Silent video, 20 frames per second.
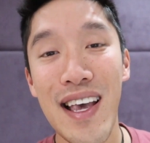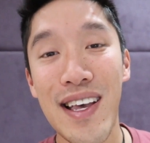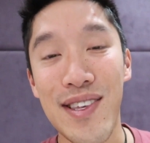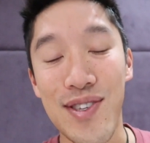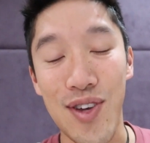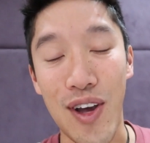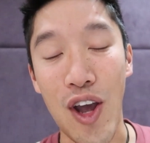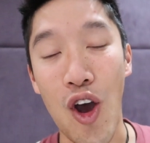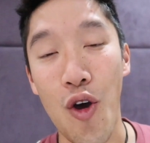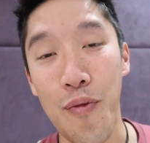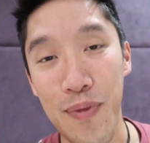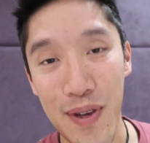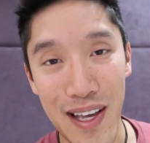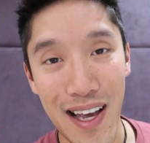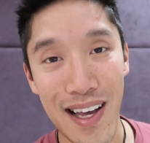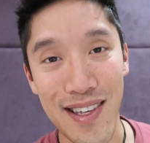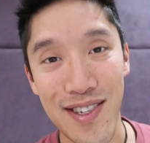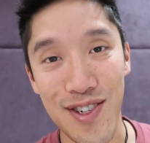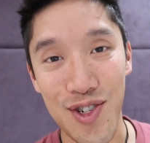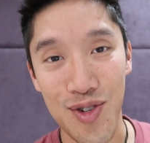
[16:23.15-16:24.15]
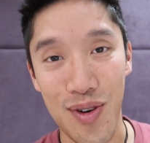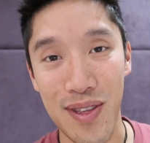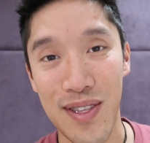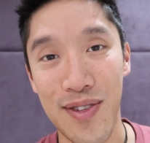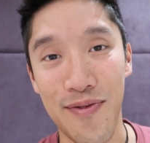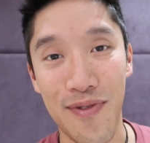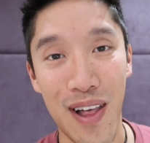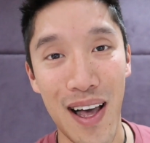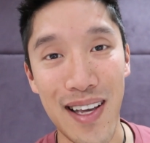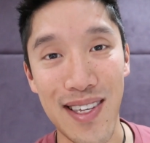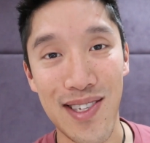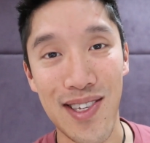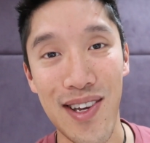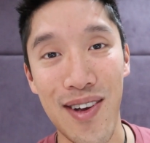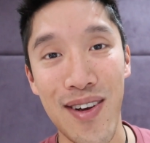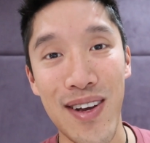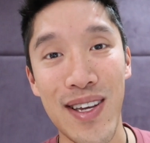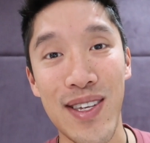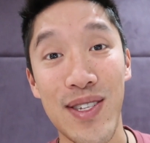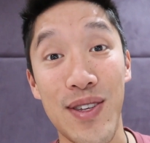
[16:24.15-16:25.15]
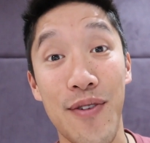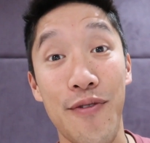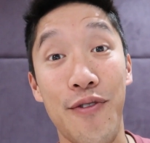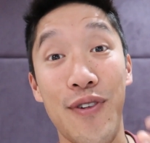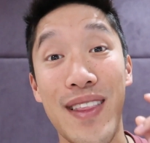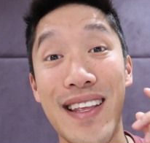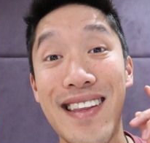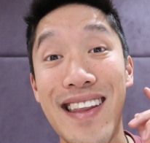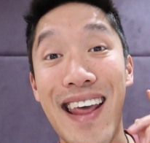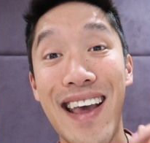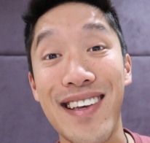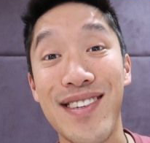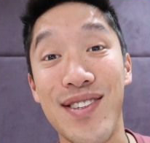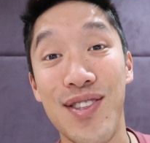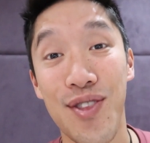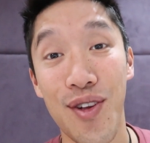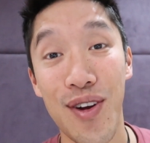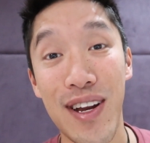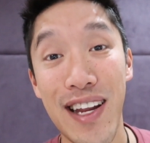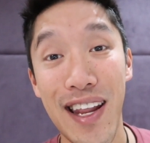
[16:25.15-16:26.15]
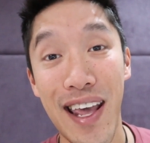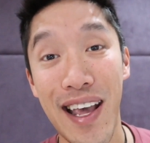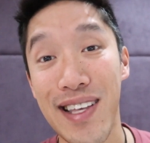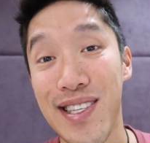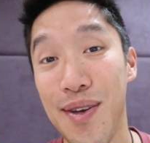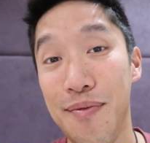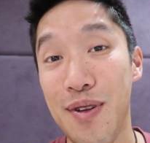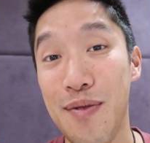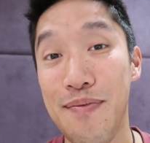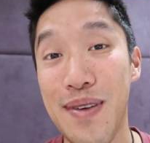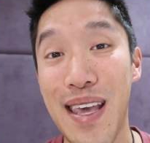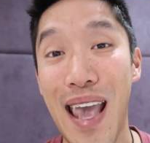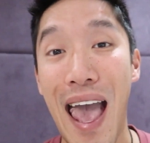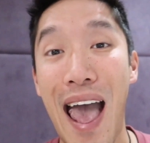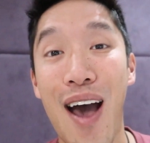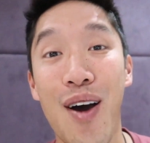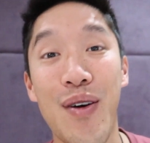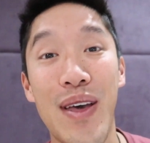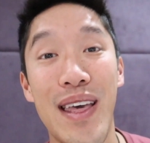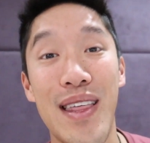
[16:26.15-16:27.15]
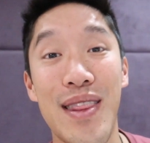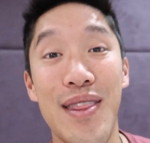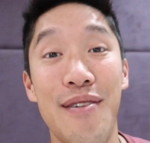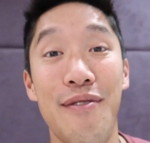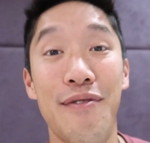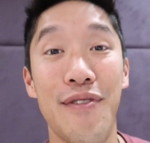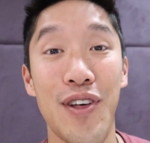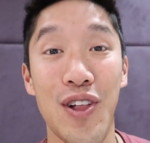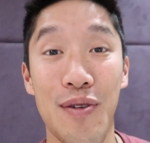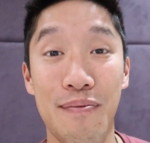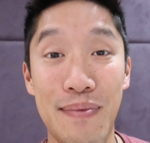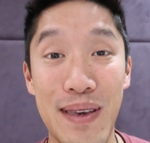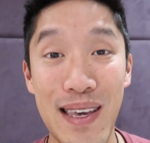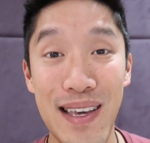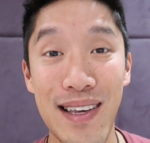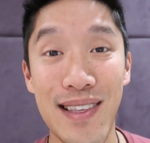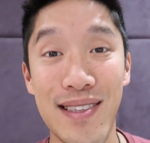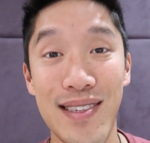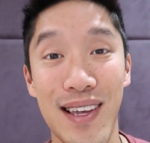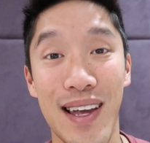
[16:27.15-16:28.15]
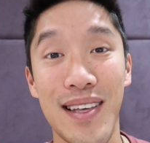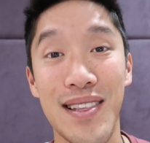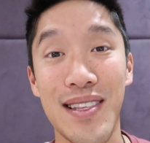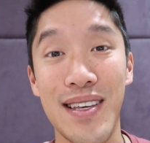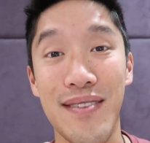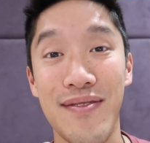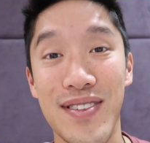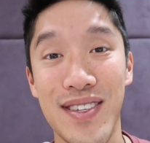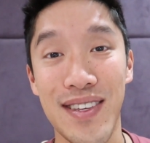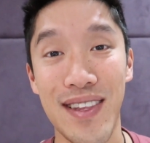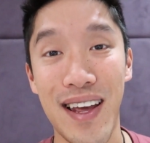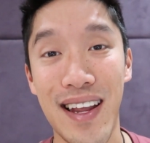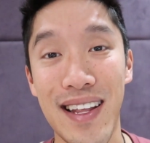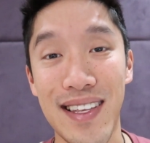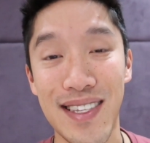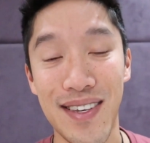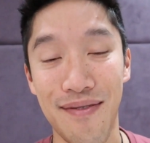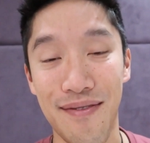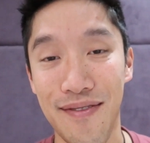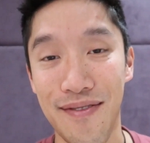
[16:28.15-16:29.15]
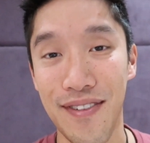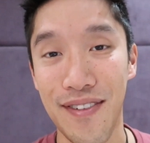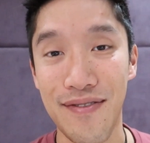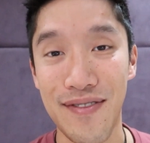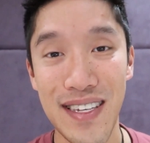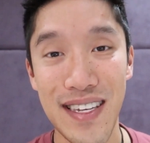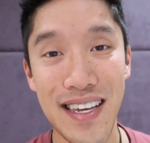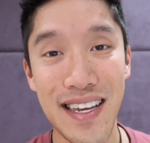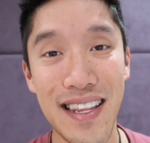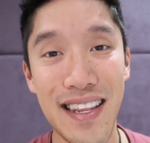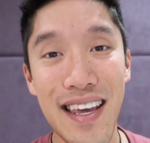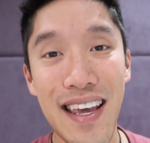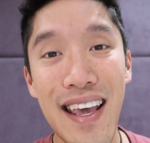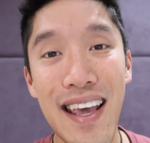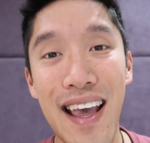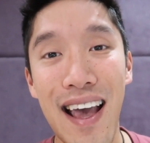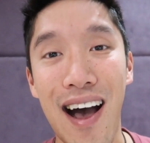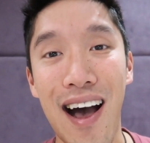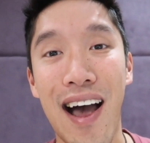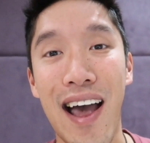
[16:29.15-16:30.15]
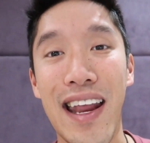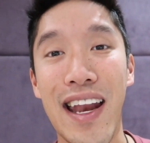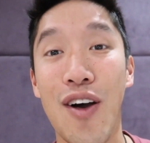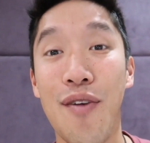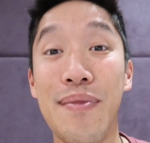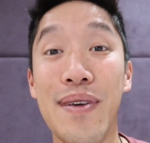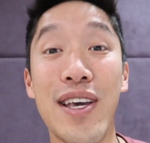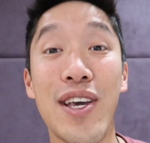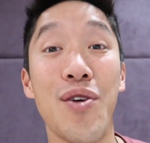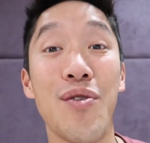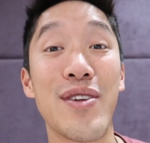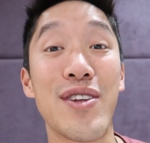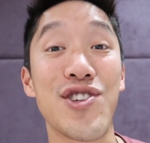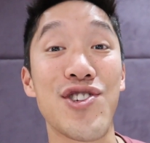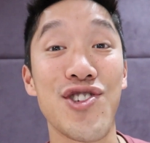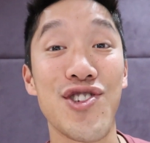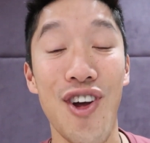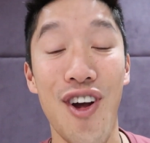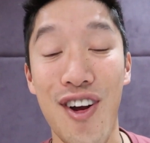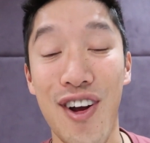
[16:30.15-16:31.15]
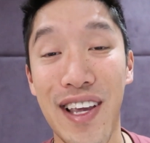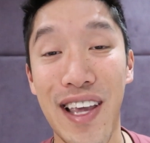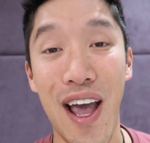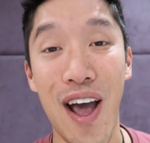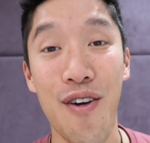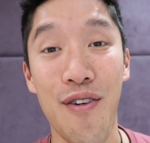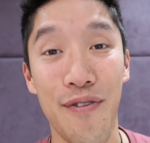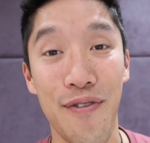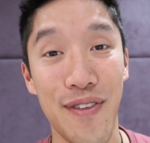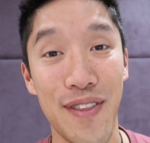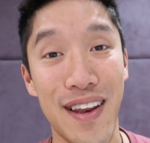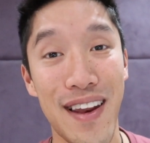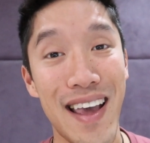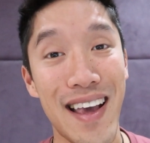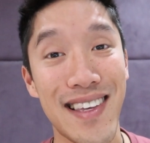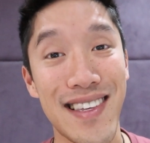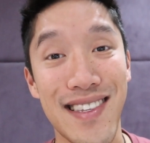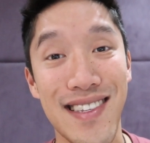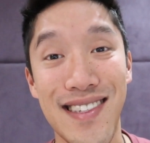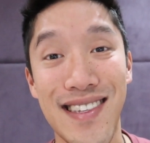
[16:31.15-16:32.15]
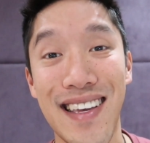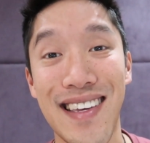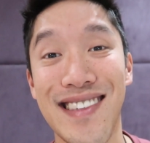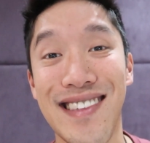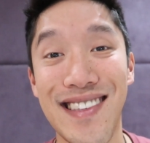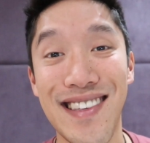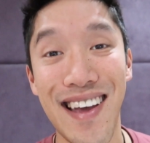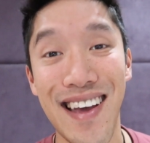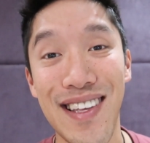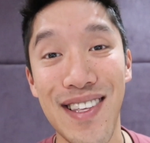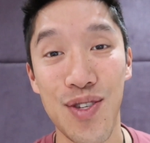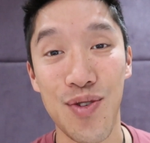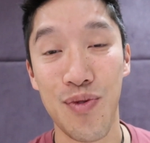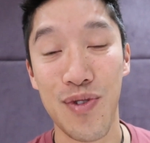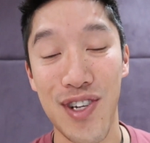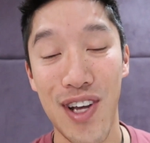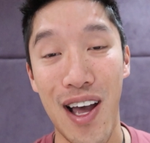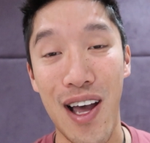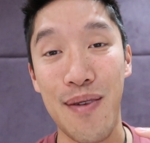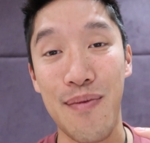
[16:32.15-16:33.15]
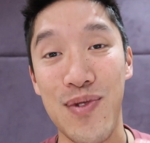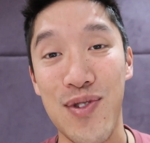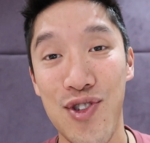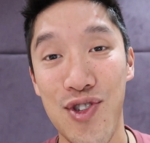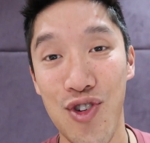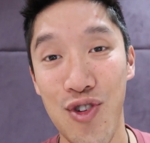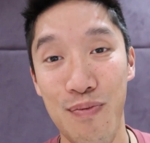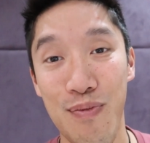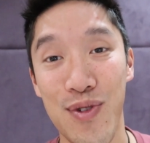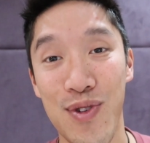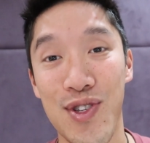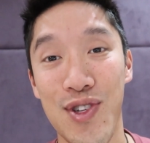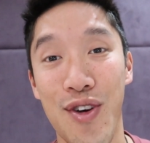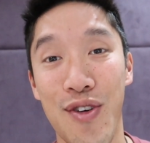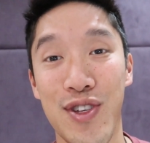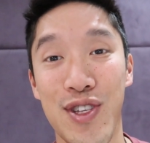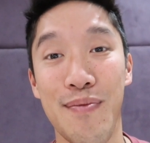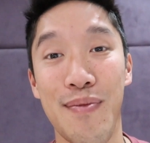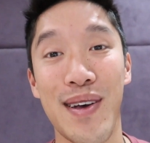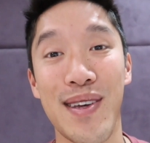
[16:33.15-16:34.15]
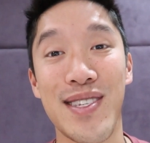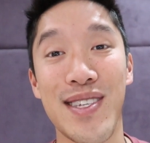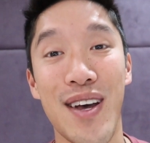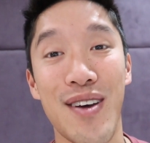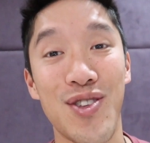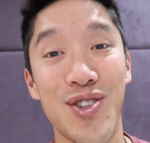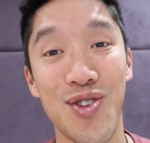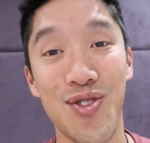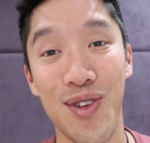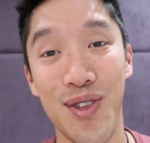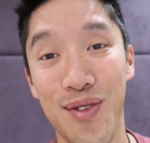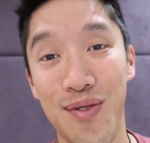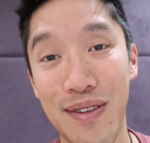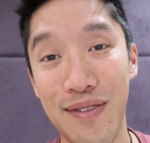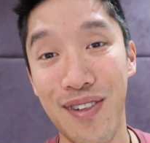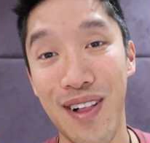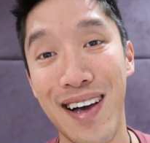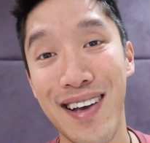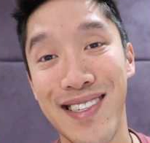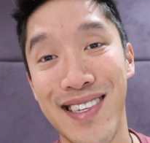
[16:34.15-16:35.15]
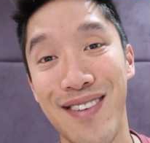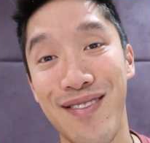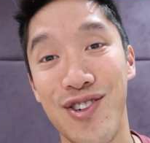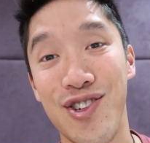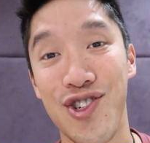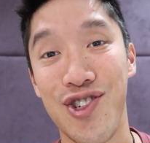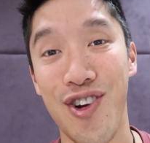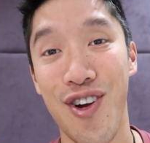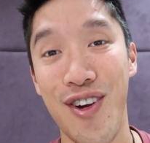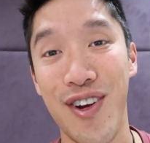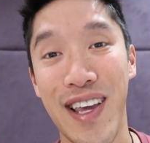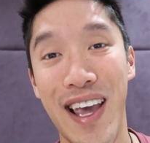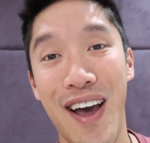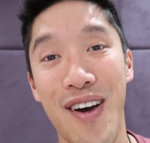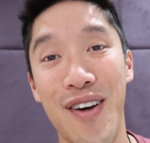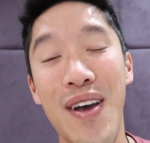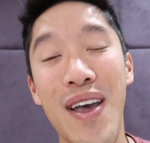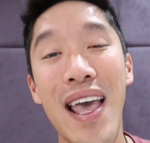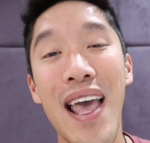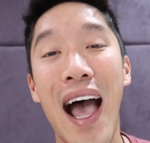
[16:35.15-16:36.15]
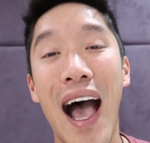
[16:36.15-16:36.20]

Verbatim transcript: So I hope you guys enjoyed this vlog series. For the next 30 days, I'm gonna be out in the Philippines. I leave tonight at 7:15, and I'll be going to Siargao for the next 6 nights, which I'm super stoked to bust out 2 to 3 vlogs out in Siargao.